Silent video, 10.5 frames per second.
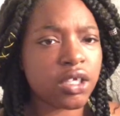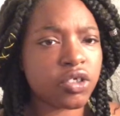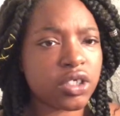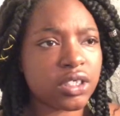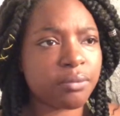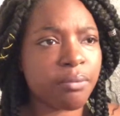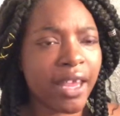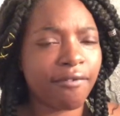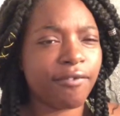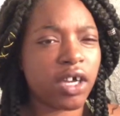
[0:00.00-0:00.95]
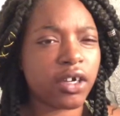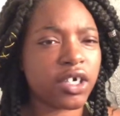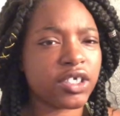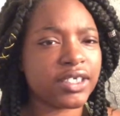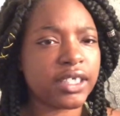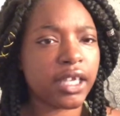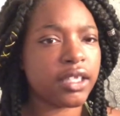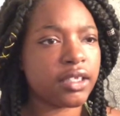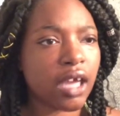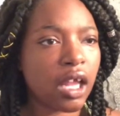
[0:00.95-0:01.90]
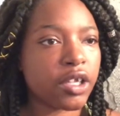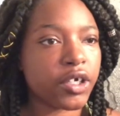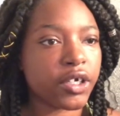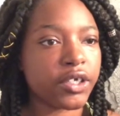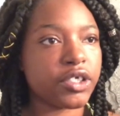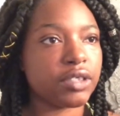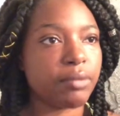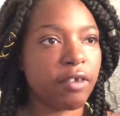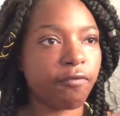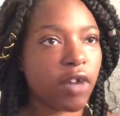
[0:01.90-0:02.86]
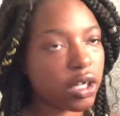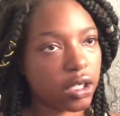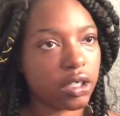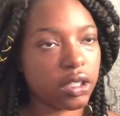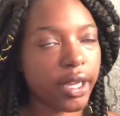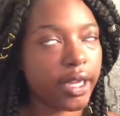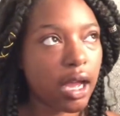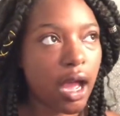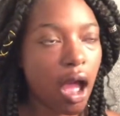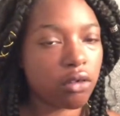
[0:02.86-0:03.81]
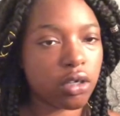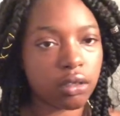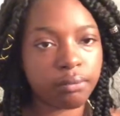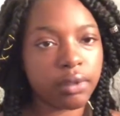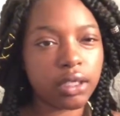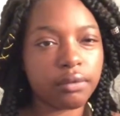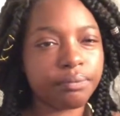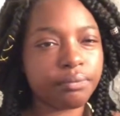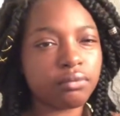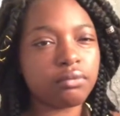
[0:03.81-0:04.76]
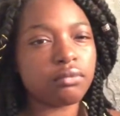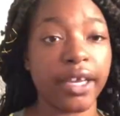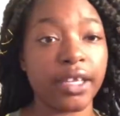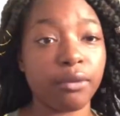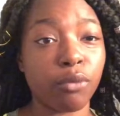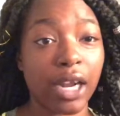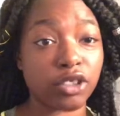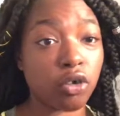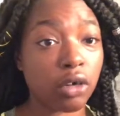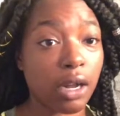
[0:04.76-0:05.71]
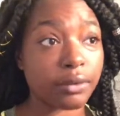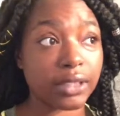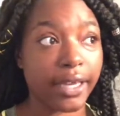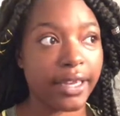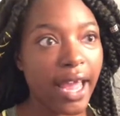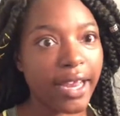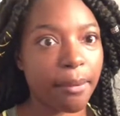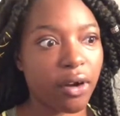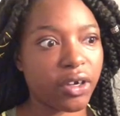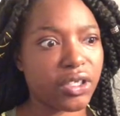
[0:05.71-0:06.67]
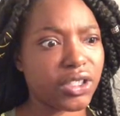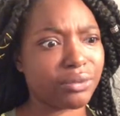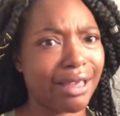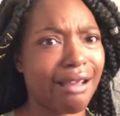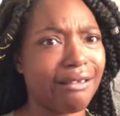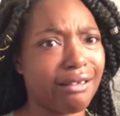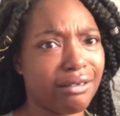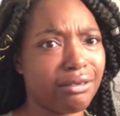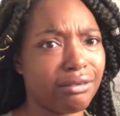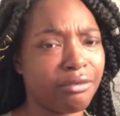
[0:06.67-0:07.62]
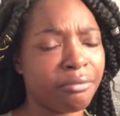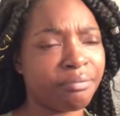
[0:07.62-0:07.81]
just make fun of her skin color and just make fun of her. Like, I don't know. But, and when I told her I was like, Nat party, she was like, oh,